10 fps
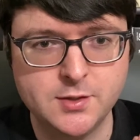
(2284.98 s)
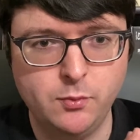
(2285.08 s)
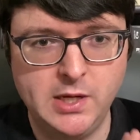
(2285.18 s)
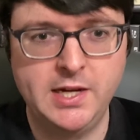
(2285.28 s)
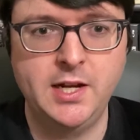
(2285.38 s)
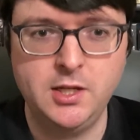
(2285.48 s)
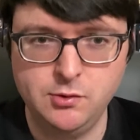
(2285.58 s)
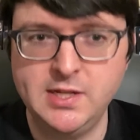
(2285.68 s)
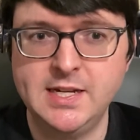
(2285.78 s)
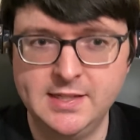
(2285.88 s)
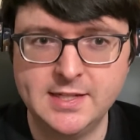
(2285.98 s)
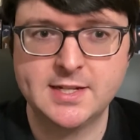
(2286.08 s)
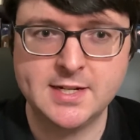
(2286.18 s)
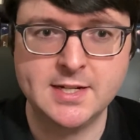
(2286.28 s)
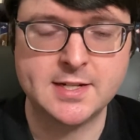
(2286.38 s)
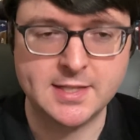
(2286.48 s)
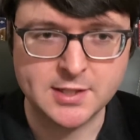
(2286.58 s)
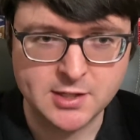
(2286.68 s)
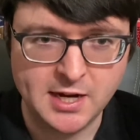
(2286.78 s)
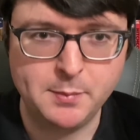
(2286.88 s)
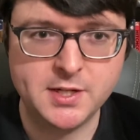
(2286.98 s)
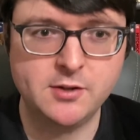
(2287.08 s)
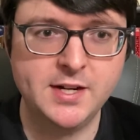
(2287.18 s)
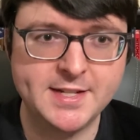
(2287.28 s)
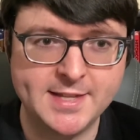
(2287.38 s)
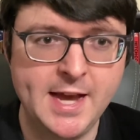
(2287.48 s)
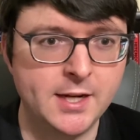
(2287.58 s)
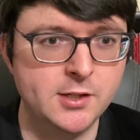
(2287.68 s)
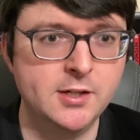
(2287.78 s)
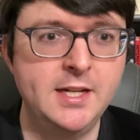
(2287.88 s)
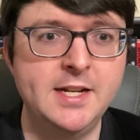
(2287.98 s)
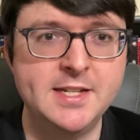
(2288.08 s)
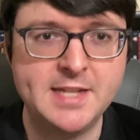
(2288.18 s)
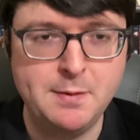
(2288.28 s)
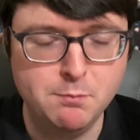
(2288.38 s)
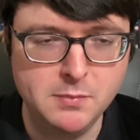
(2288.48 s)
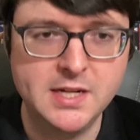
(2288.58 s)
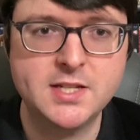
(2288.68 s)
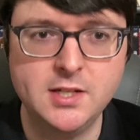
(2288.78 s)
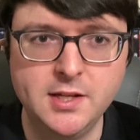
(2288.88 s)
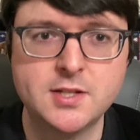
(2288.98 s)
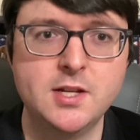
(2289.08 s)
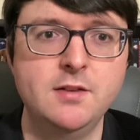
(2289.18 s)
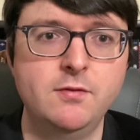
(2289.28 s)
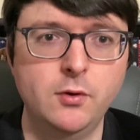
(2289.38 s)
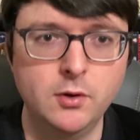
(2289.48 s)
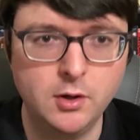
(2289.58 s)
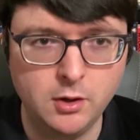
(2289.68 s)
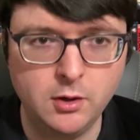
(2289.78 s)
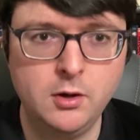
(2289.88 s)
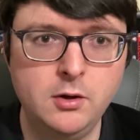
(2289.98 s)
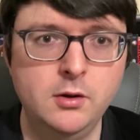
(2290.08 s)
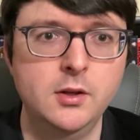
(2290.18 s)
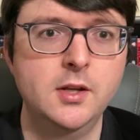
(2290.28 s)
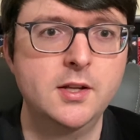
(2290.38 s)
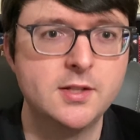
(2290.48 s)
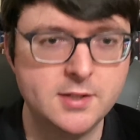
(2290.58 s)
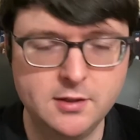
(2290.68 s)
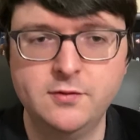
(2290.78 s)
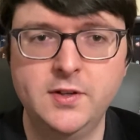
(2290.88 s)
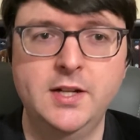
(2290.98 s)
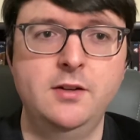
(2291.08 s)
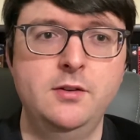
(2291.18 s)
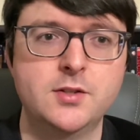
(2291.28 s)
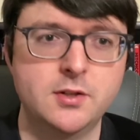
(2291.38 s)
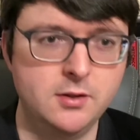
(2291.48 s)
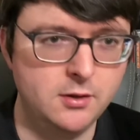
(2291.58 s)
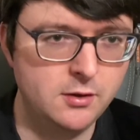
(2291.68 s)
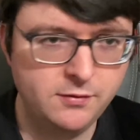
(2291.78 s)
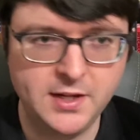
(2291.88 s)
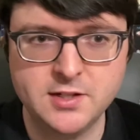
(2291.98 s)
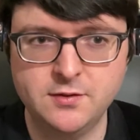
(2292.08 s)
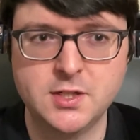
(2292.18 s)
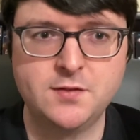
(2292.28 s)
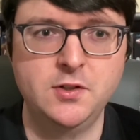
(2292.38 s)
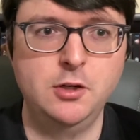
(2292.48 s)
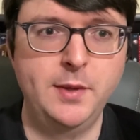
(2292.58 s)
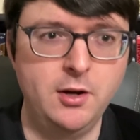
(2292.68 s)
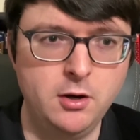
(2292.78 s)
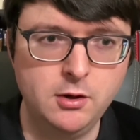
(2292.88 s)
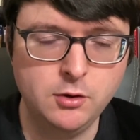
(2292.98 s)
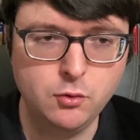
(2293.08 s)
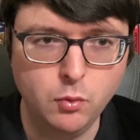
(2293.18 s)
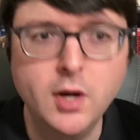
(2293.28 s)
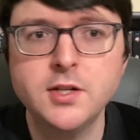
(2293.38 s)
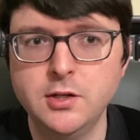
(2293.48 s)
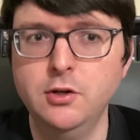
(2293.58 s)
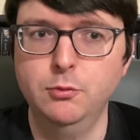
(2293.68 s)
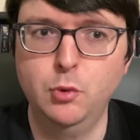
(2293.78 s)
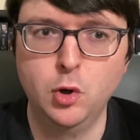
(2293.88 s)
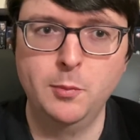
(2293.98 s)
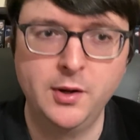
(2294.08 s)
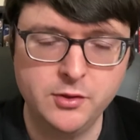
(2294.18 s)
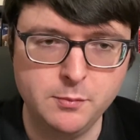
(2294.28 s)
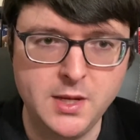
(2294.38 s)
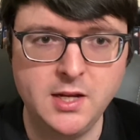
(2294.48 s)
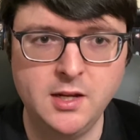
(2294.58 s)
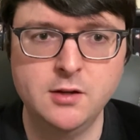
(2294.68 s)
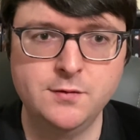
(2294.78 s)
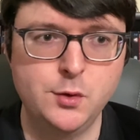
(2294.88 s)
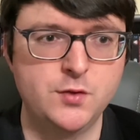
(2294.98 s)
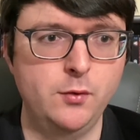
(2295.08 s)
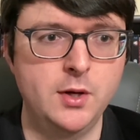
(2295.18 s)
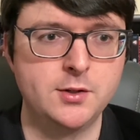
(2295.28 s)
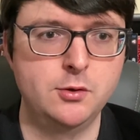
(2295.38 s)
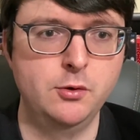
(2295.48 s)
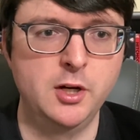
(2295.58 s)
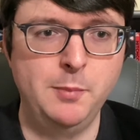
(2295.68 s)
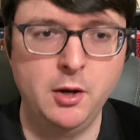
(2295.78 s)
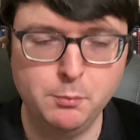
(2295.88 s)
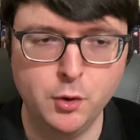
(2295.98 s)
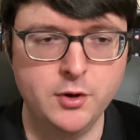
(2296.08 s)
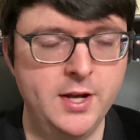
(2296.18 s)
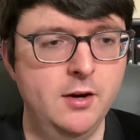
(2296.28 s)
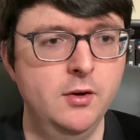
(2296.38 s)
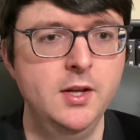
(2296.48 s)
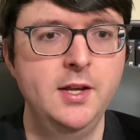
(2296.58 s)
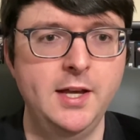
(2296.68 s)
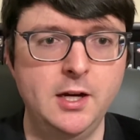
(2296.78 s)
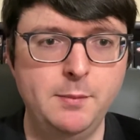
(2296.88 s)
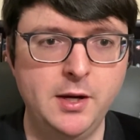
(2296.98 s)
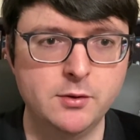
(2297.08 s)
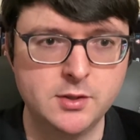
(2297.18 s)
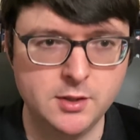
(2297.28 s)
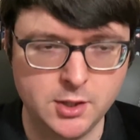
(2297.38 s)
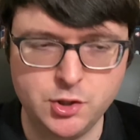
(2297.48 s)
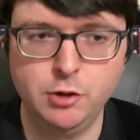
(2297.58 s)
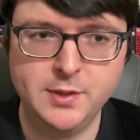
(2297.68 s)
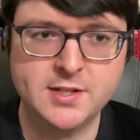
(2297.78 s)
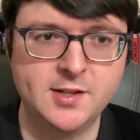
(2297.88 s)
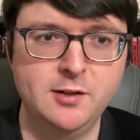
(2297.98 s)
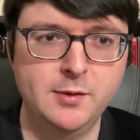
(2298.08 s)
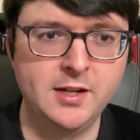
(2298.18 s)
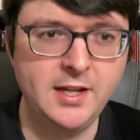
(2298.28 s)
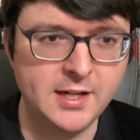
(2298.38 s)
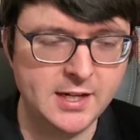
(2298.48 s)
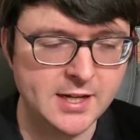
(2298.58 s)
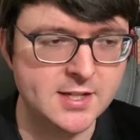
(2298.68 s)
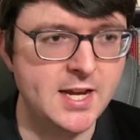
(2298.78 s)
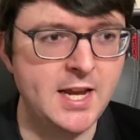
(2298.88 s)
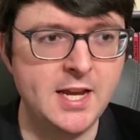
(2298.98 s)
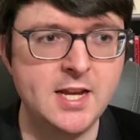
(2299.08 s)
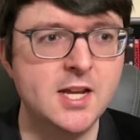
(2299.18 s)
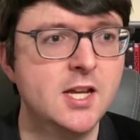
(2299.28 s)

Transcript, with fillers: why you get this disc. This commentary is that good. It is a must listen for all cinephiles, all fans of this film, and all who want to know more about the making of Nosferatu and about Murnau and about the German cinema. It is a